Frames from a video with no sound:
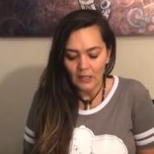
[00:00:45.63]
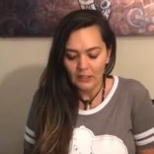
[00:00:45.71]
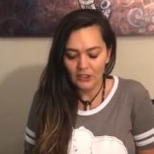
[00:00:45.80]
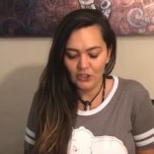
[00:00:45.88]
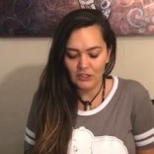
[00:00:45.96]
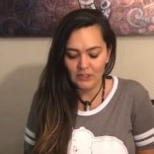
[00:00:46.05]

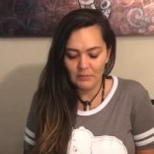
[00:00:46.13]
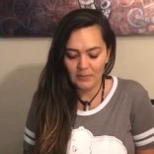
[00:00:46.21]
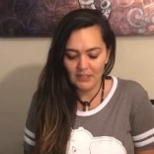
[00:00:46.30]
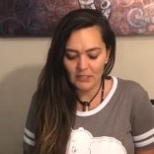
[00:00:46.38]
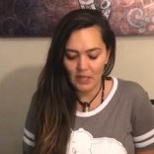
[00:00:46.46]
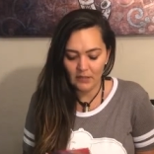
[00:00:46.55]
Let's just
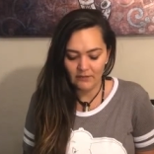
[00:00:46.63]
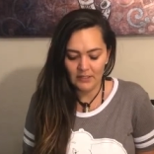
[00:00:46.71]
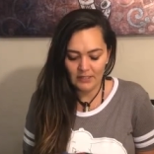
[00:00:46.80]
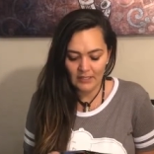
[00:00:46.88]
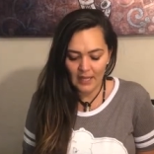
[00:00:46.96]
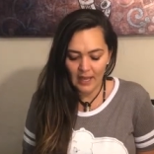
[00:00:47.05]
mix all of
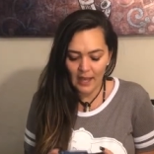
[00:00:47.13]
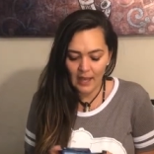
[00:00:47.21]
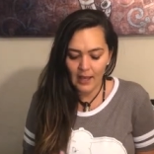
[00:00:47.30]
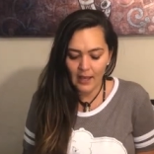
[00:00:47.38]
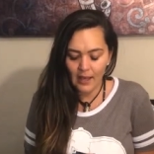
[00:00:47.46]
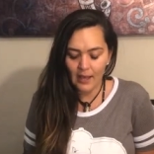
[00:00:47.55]
these
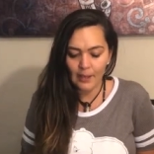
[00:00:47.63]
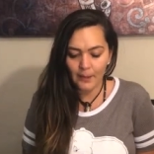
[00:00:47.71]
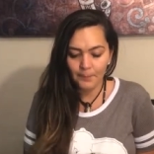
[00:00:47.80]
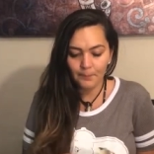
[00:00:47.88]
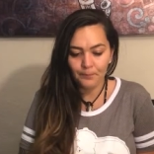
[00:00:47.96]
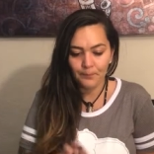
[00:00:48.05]

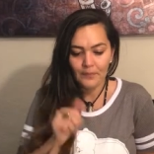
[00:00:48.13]
up